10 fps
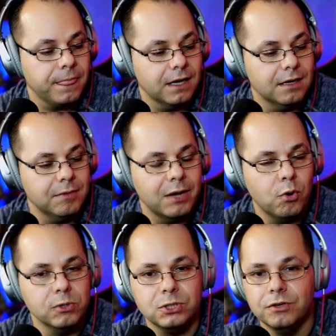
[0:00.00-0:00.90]
I
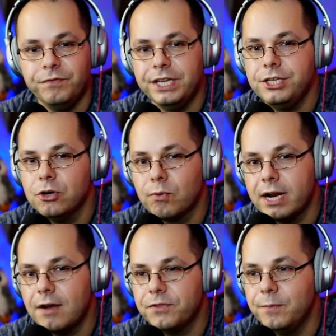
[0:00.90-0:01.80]
won't do a video right
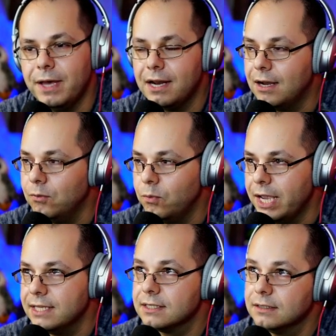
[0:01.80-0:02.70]
off the bat. I'll
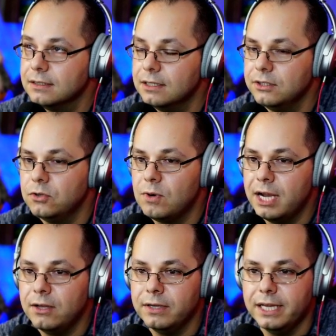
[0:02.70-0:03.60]
wait a little
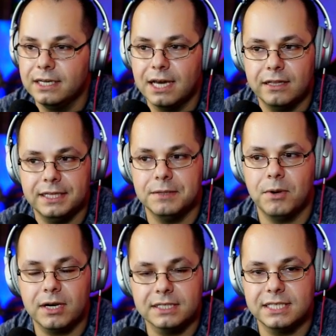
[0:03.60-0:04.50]
while and kind of let the
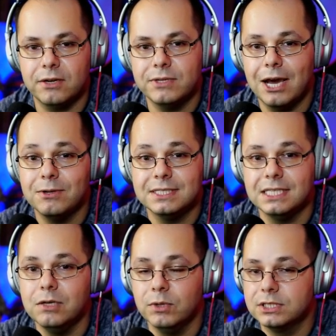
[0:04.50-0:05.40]
market settle down and
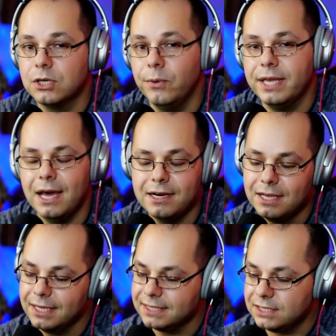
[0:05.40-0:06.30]
see what's going on,
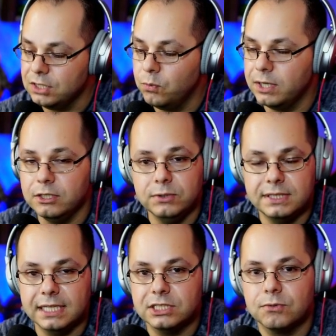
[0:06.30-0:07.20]
see what new
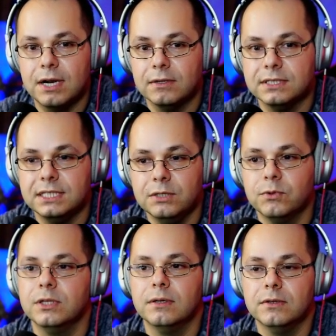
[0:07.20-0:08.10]
sets are out, see where
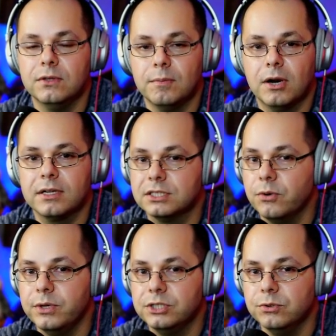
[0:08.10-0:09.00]
the market's
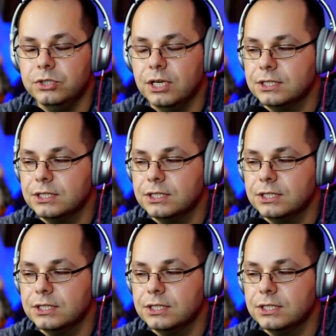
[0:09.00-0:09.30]
going to adjust